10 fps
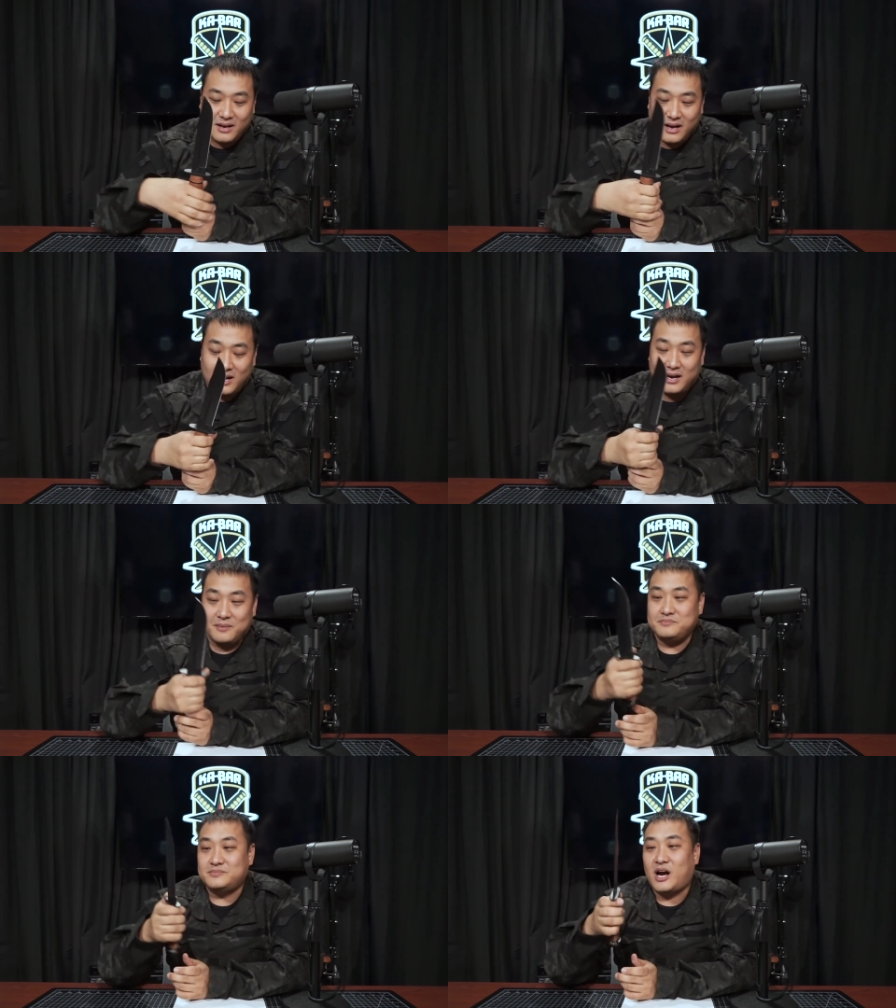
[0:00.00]

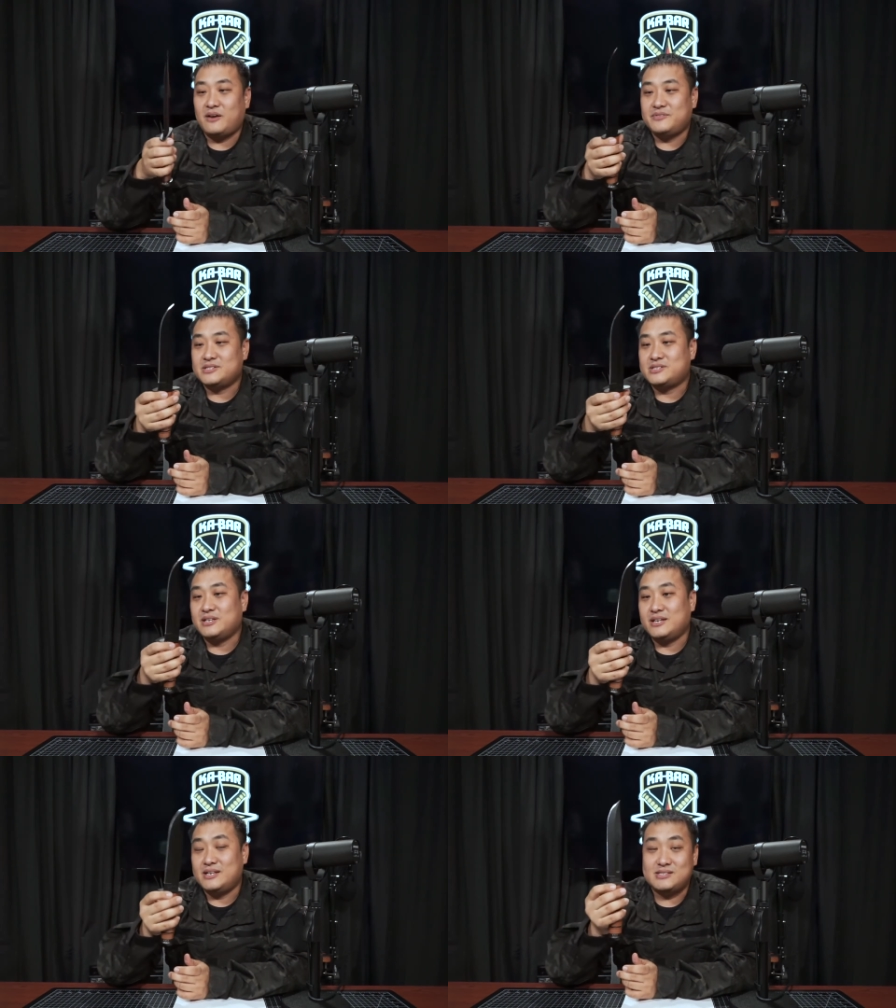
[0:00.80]

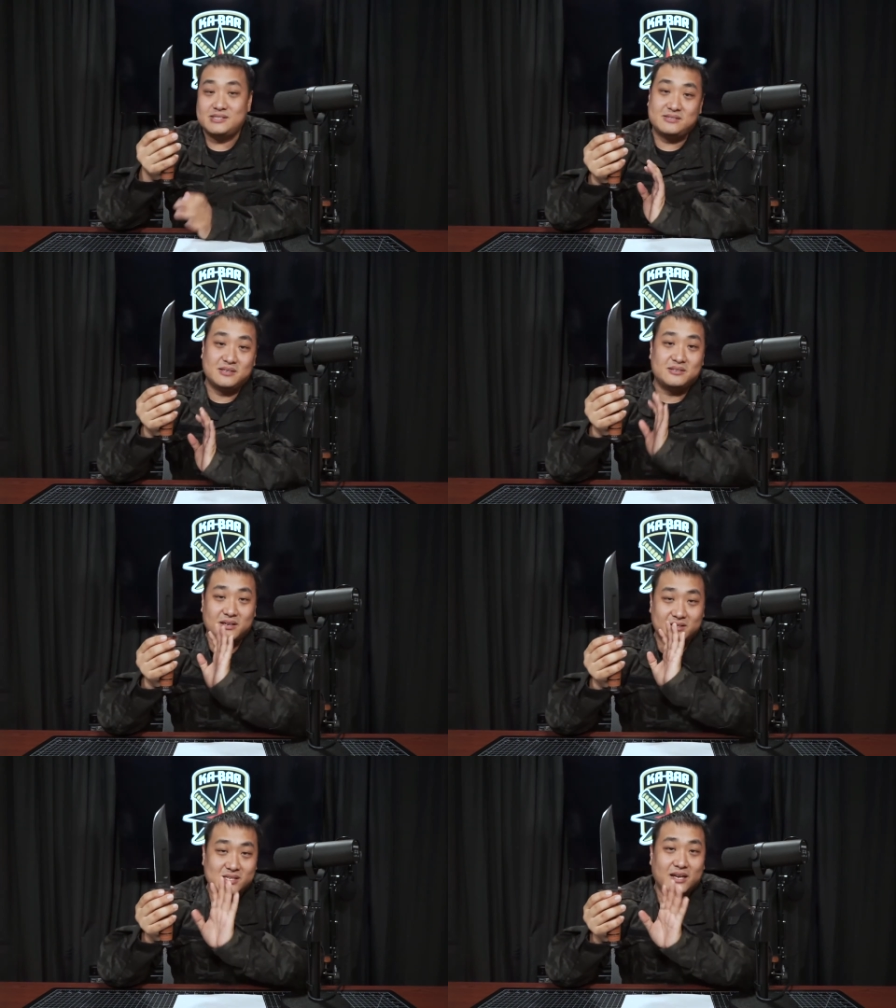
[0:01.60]
Obviously, it is
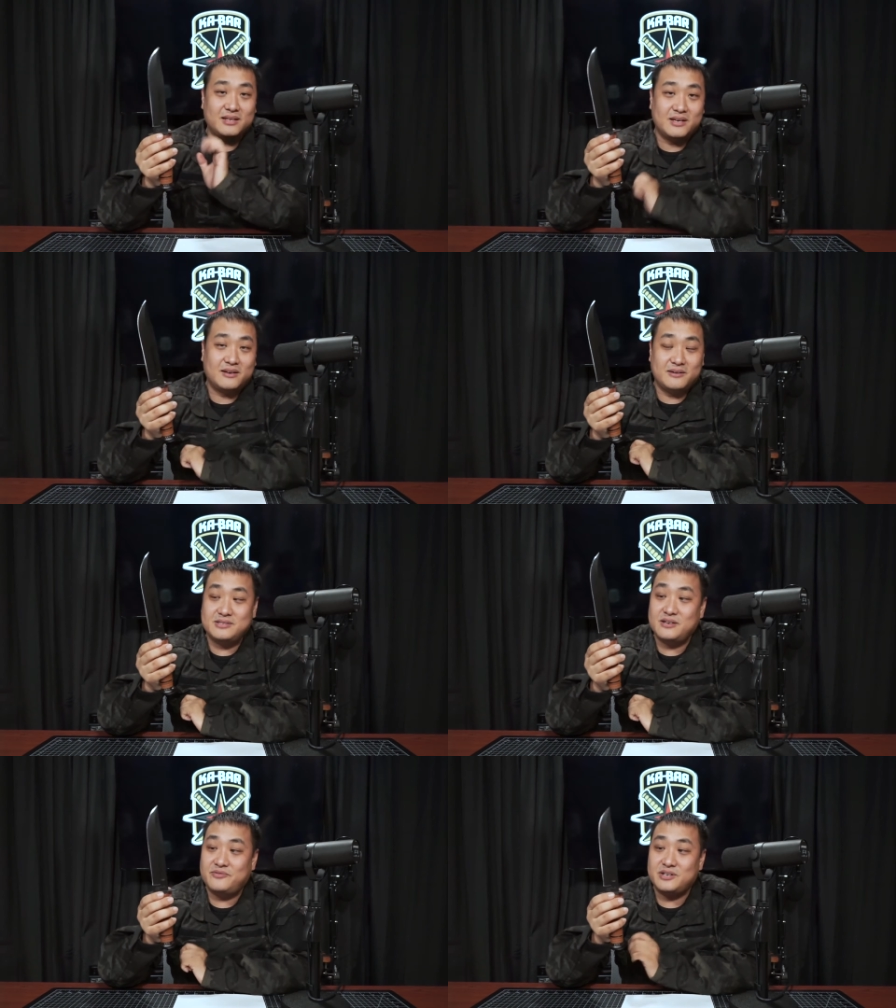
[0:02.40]
slightly a
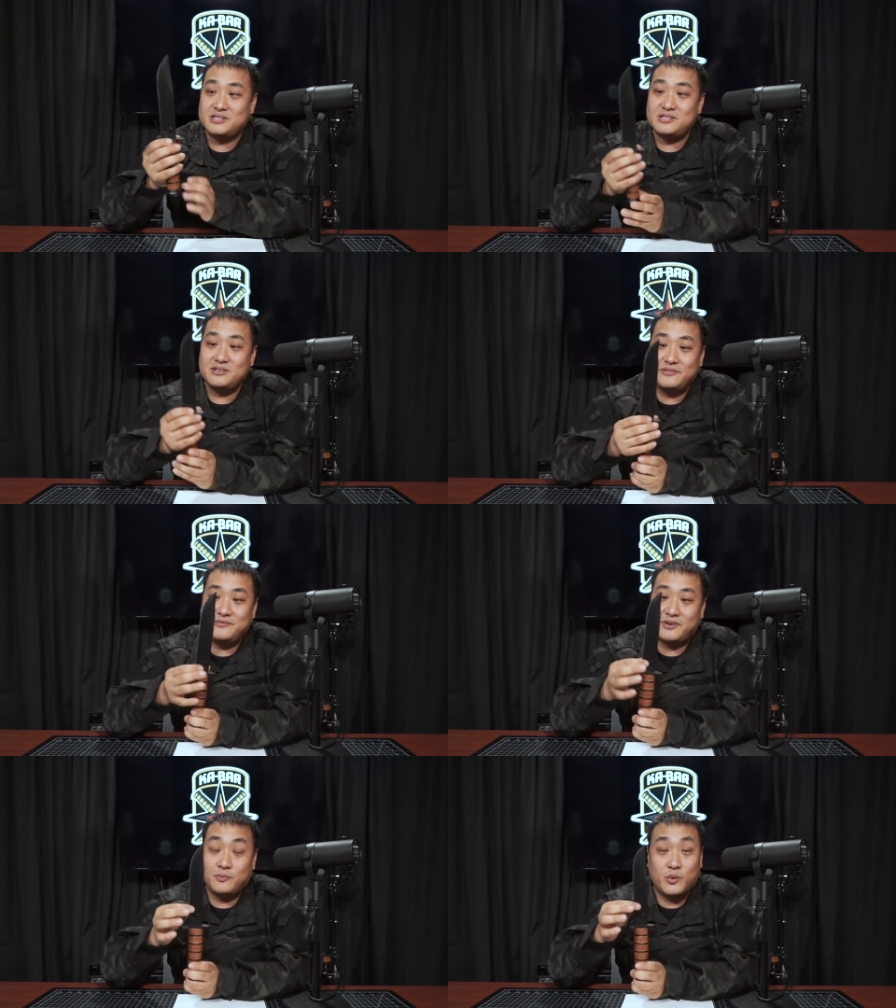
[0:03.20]
different steel
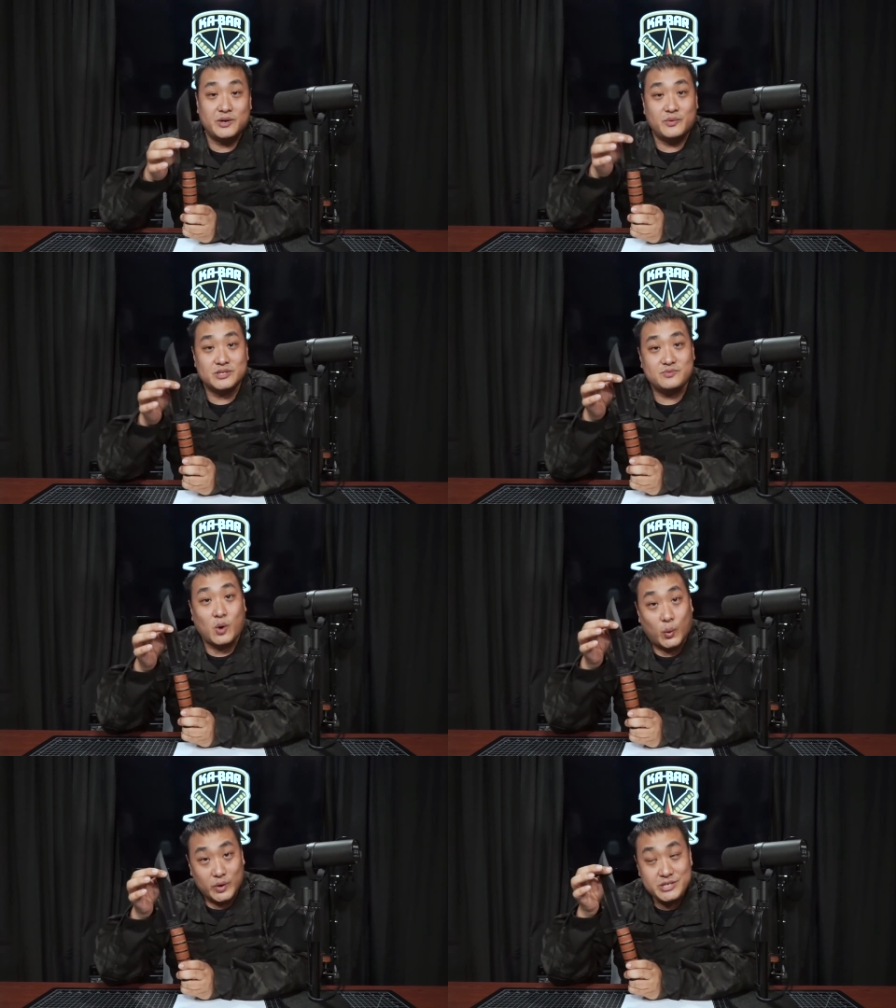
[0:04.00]
from when it was
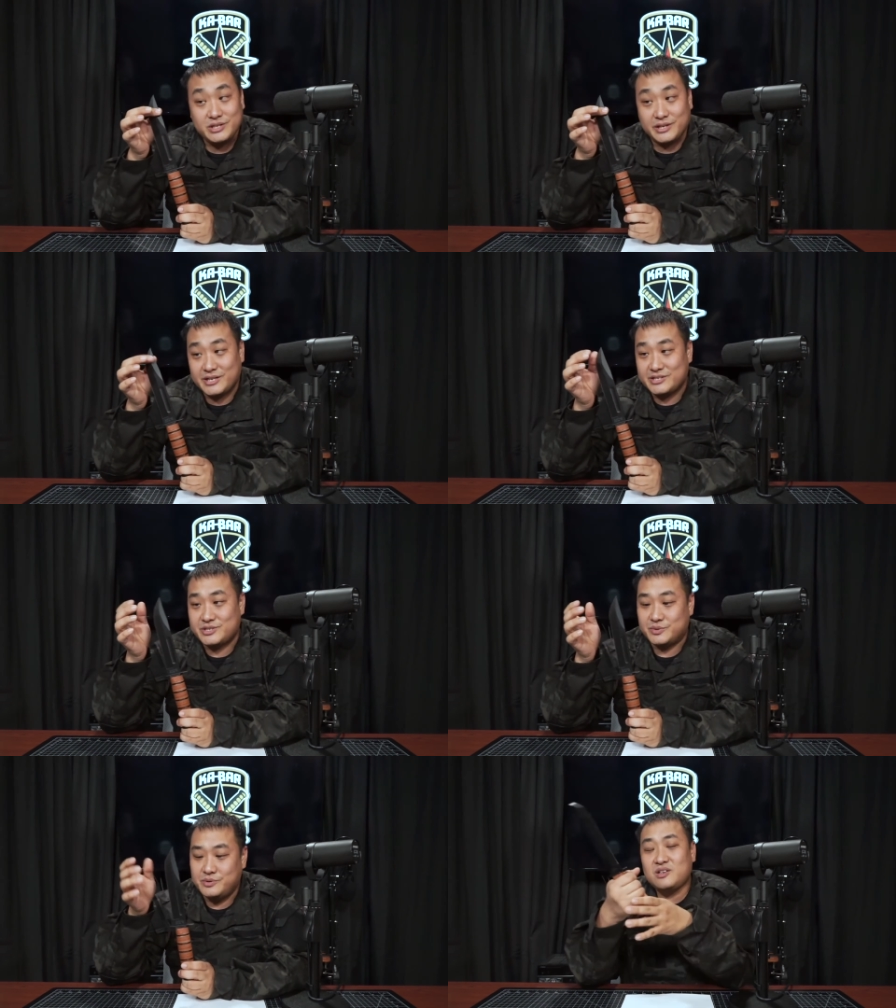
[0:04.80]
originally
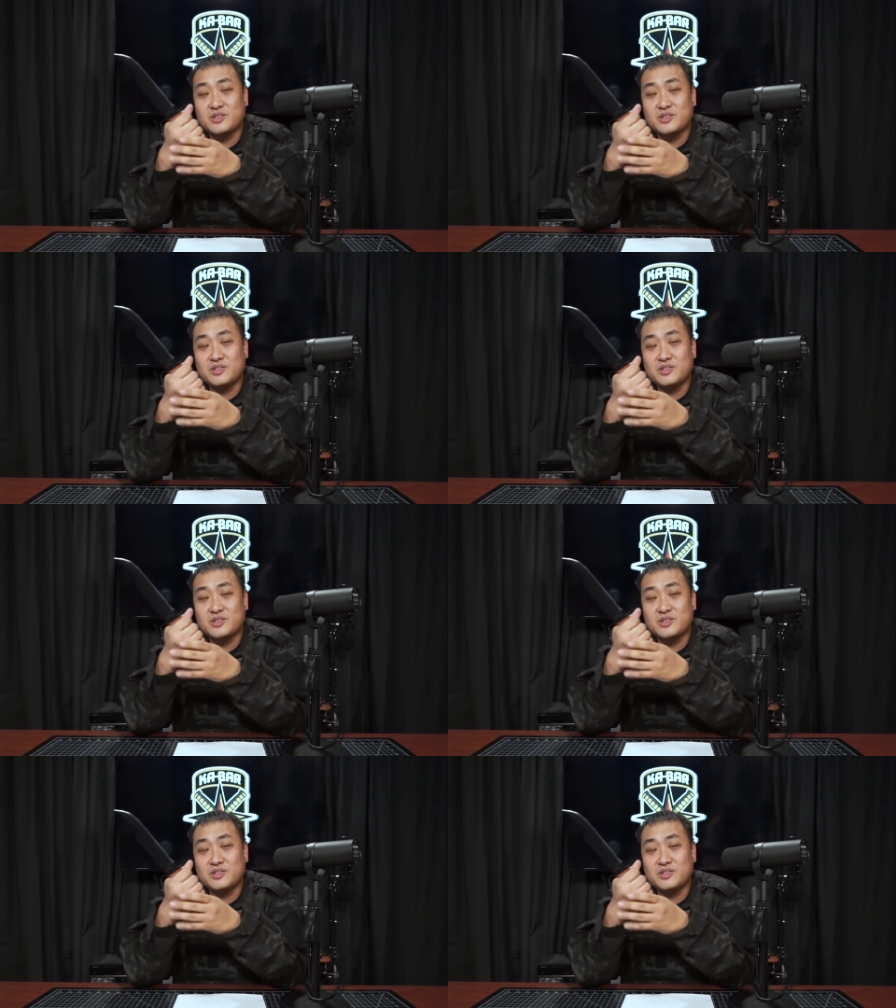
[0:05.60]
issued.